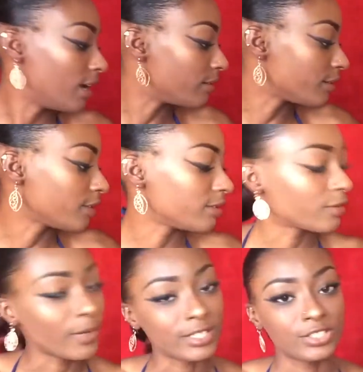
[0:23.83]
and there are
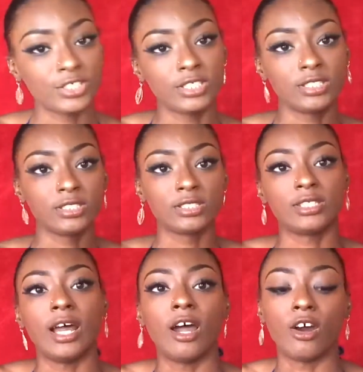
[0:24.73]
questions
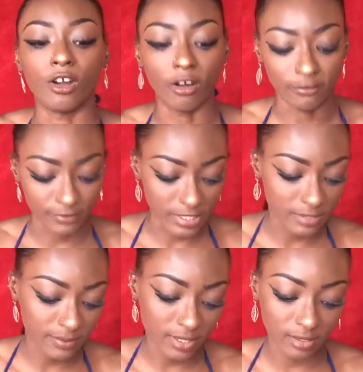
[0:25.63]
that are on
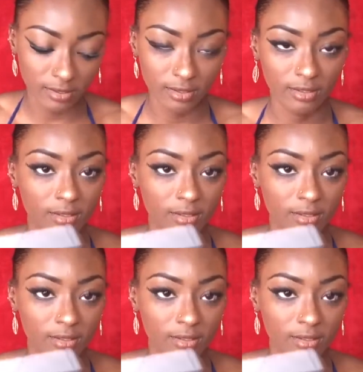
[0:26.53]
Facebook.